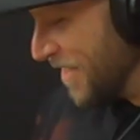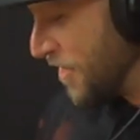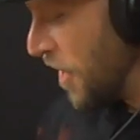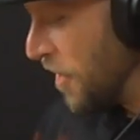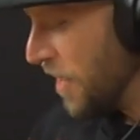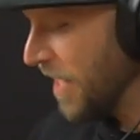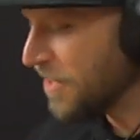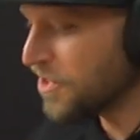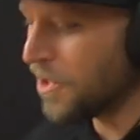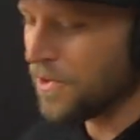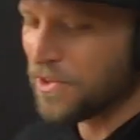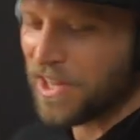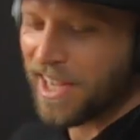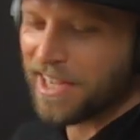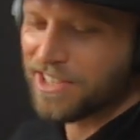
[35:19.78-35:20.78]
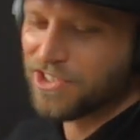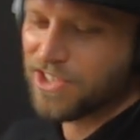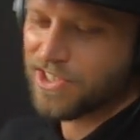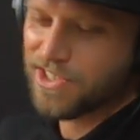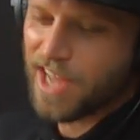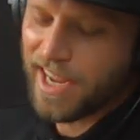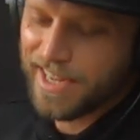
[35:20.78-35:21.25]
so his whole thing is
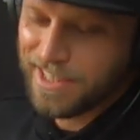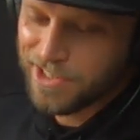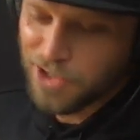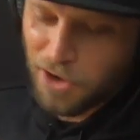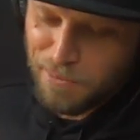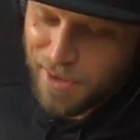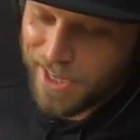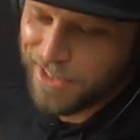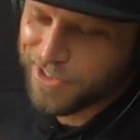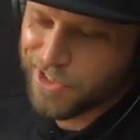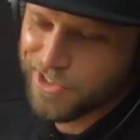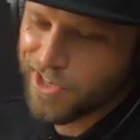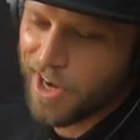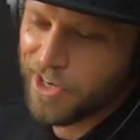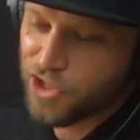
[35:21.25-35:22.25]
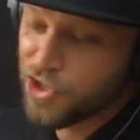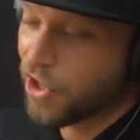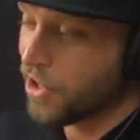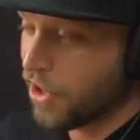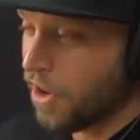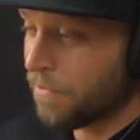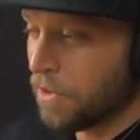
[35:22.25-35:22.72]
just like he's told me he's just kind of
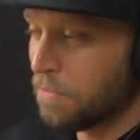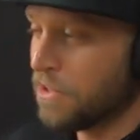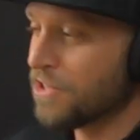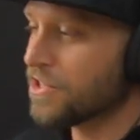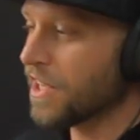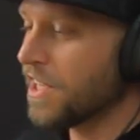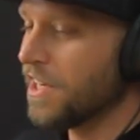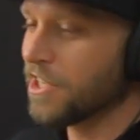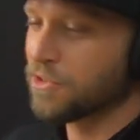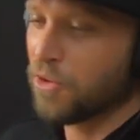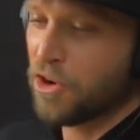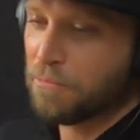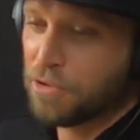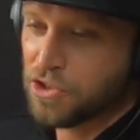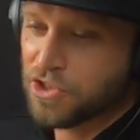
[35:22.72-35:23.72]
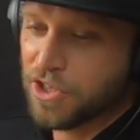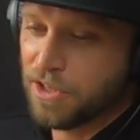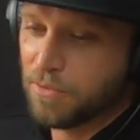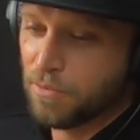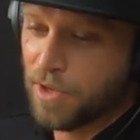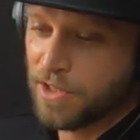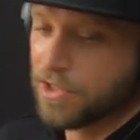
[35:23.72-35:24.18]
chilling off the music. He doesn't want to push
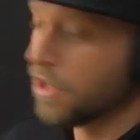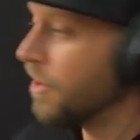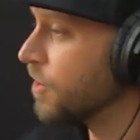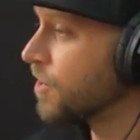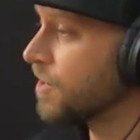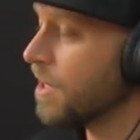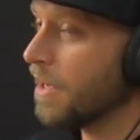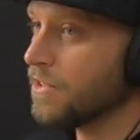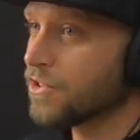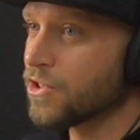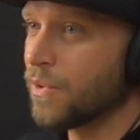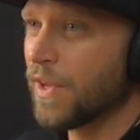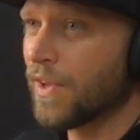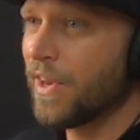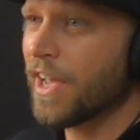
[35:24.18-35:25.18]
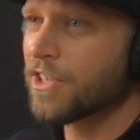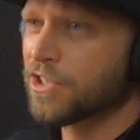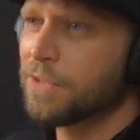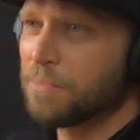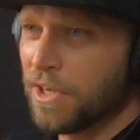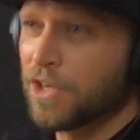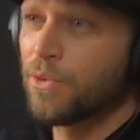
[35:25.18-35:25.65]
it until it's done, so he can
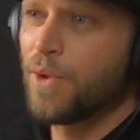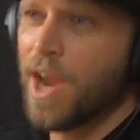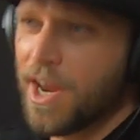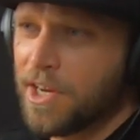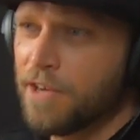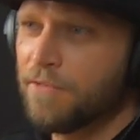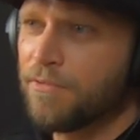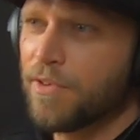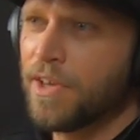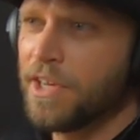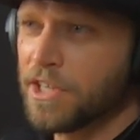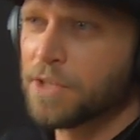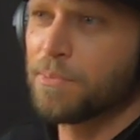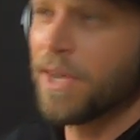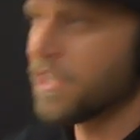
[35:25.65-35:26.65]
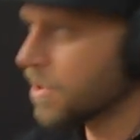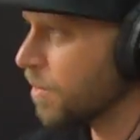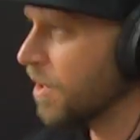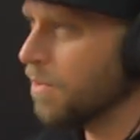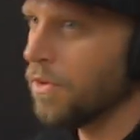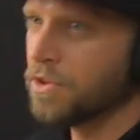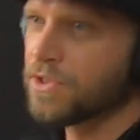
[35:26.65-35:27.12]
actually be creative in a space
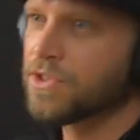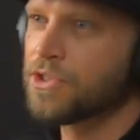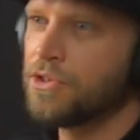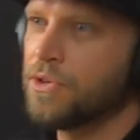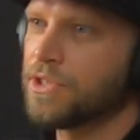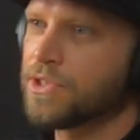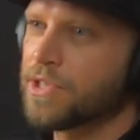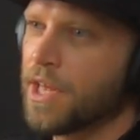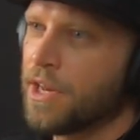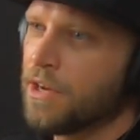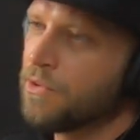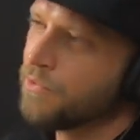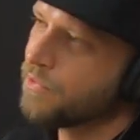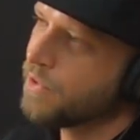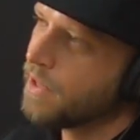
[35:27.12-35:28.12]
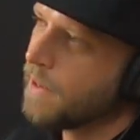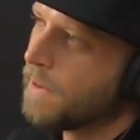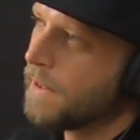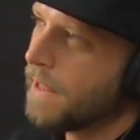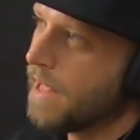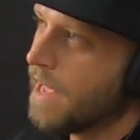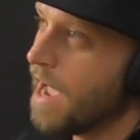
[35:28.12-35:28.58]
when he wants to, instead of
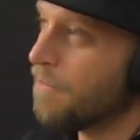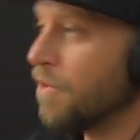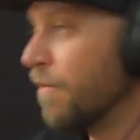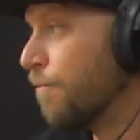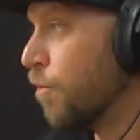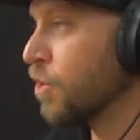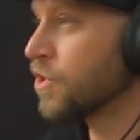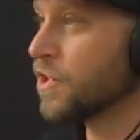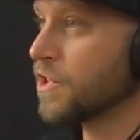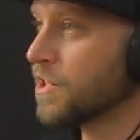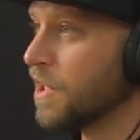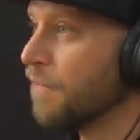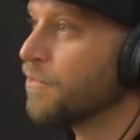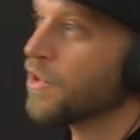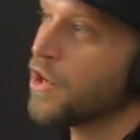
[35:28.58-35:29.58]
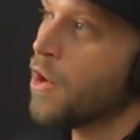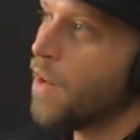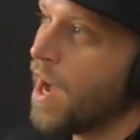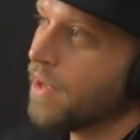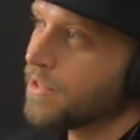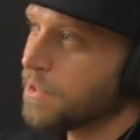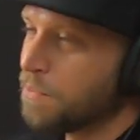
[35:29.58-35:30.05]
having to force yourself to
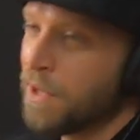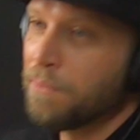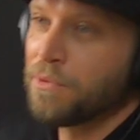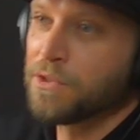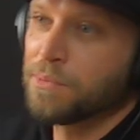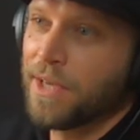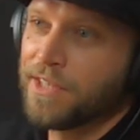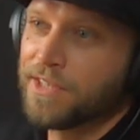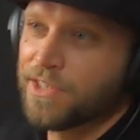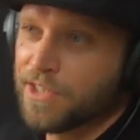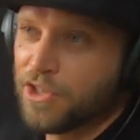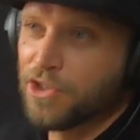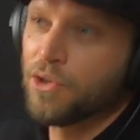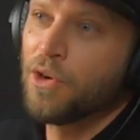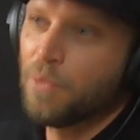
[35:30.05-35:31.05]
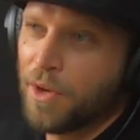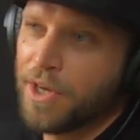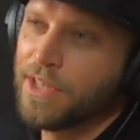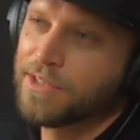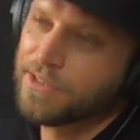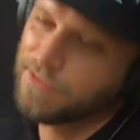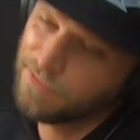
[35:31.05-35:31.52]
go out to people's places and do it
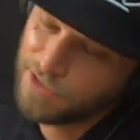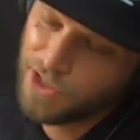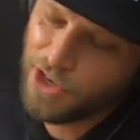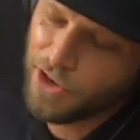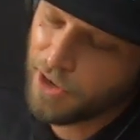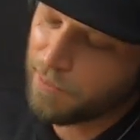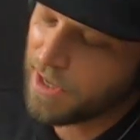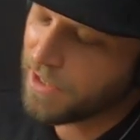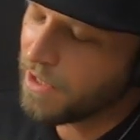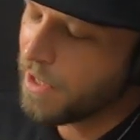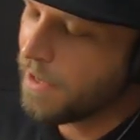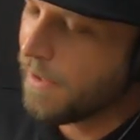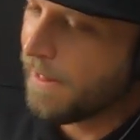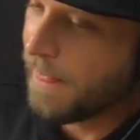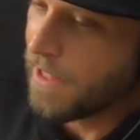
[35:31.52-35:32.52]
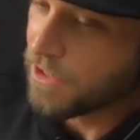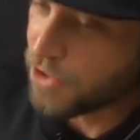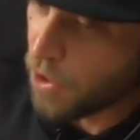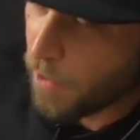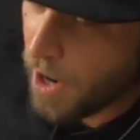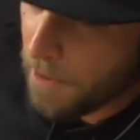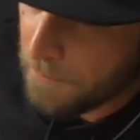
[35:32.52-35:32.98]
when it's you know what I mean. So